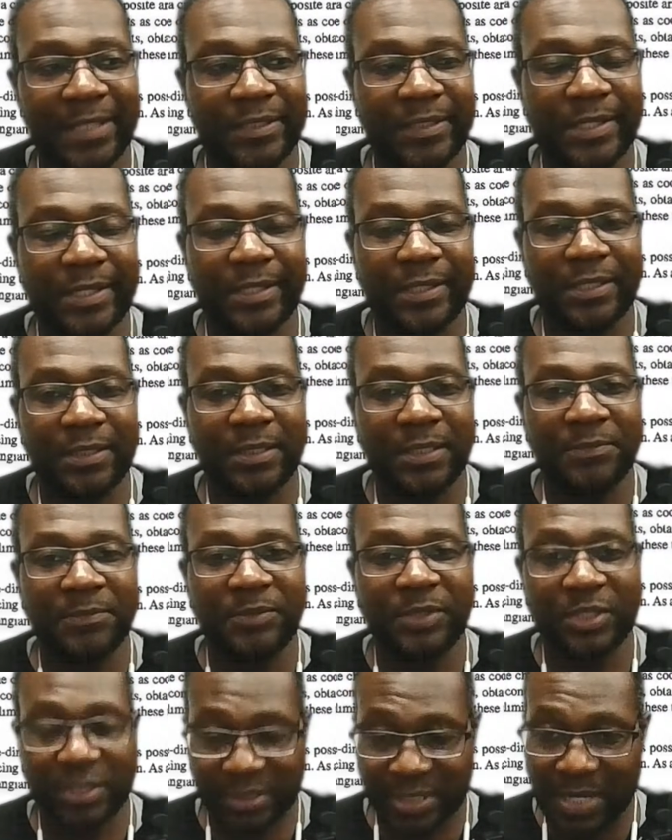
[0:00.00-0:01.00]
And
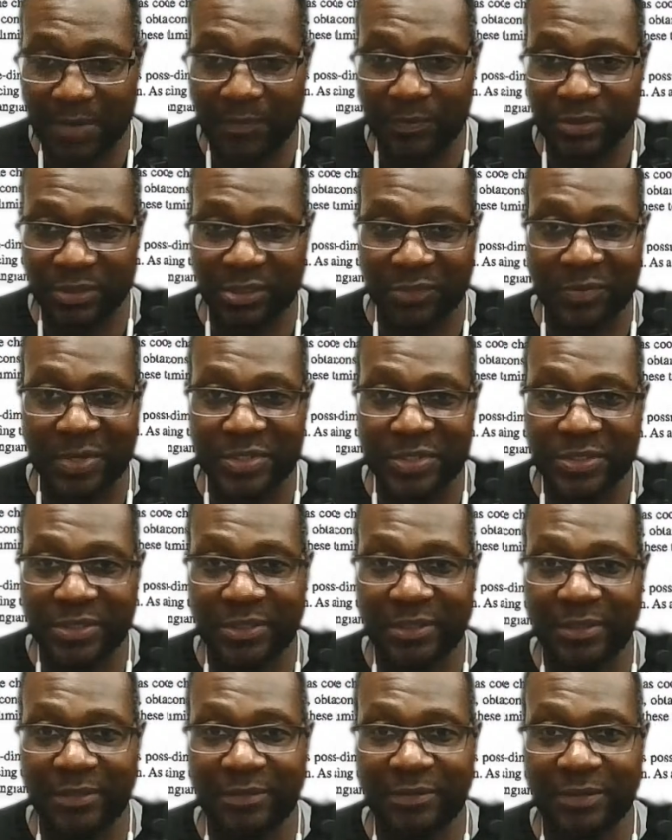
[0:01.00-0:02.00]
because I was
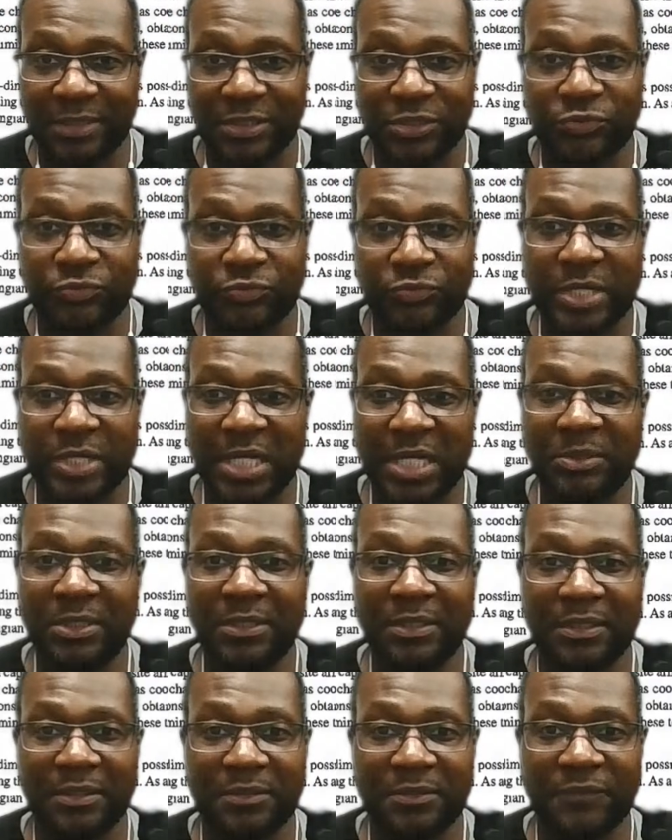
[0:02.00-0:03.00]
interested in
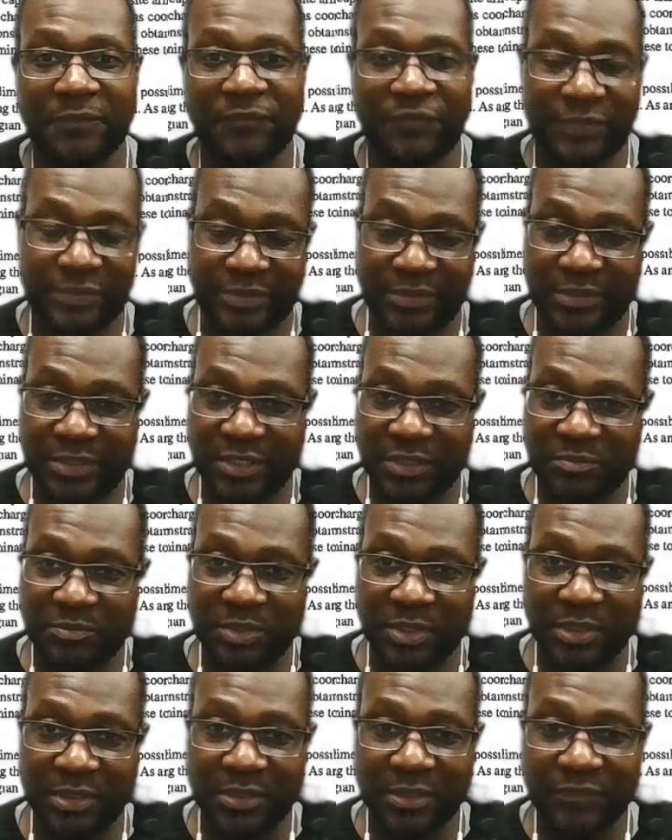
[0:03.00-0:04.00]
astronomy and the physics
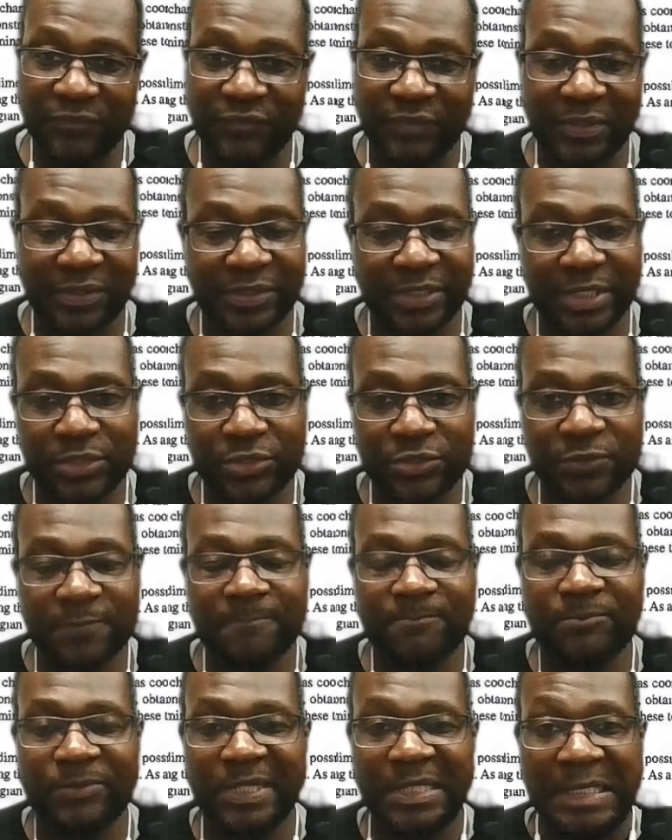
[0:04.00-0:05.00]
gives me a good
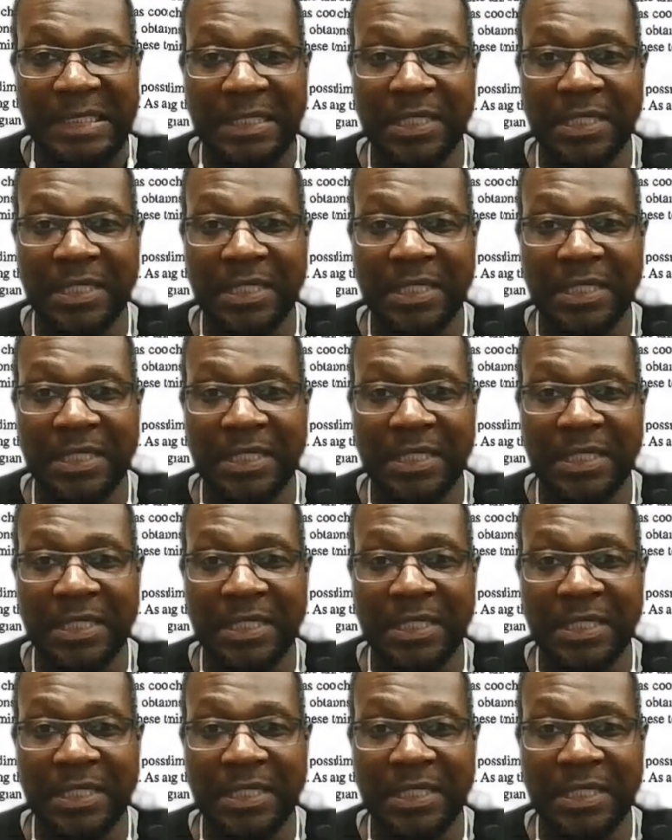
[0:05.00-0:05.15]
foundation.